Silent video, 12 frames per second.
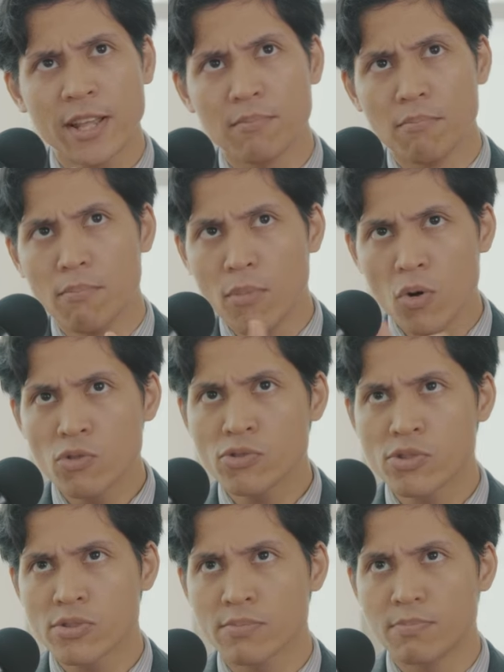that
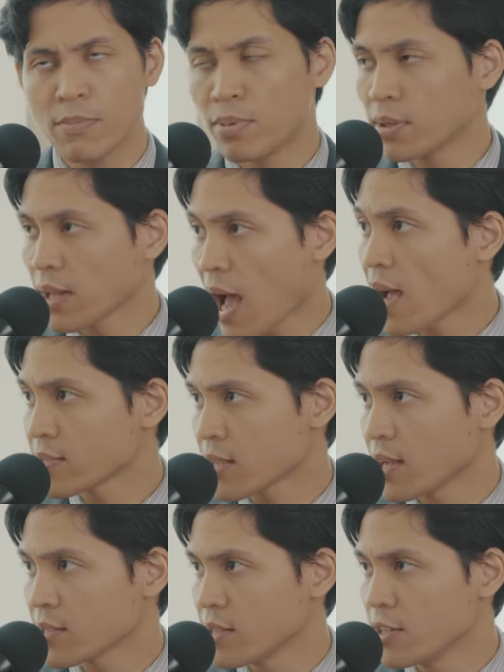most people
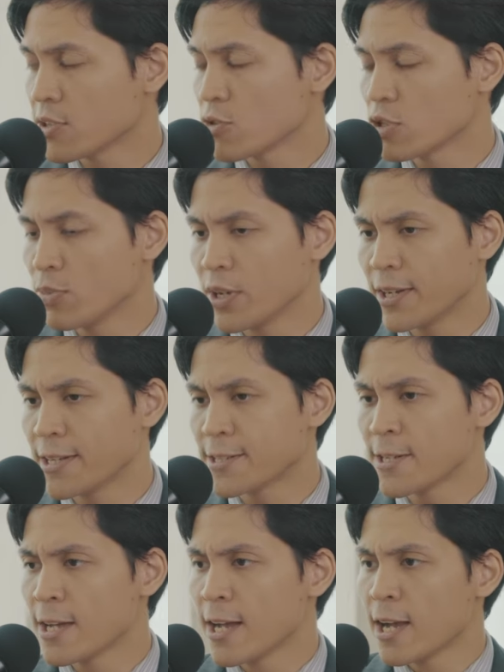ask us in the social media is,